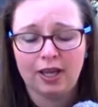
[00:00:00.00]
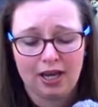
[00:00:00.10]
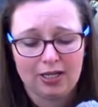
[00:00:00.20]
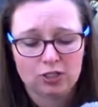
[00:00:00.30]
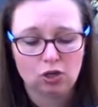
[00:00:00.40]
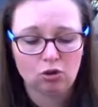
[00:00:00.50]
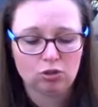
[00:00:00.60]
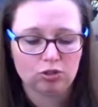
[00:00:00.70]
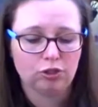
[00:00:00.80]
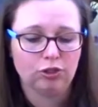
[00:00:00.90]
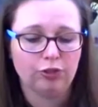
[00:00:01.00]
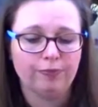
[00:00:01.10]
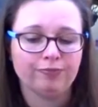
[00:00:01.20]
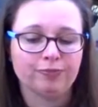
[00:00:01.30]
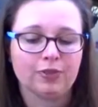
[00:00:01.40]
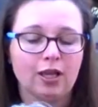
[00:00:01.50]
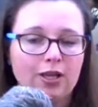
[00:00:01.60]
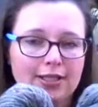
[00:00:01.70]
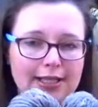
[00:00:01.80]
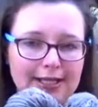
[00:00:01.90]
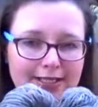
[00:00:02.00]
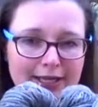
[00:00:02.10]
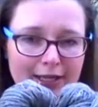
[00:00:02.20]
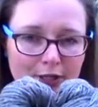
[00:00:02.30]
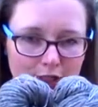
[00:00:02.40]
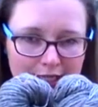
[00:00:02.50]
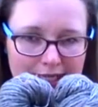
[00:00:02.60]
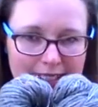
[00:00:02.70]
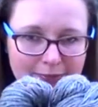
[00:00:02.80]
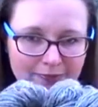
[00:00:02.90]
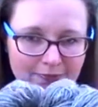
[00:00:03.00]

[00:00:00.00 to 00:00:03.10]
and it's also slightly darker shade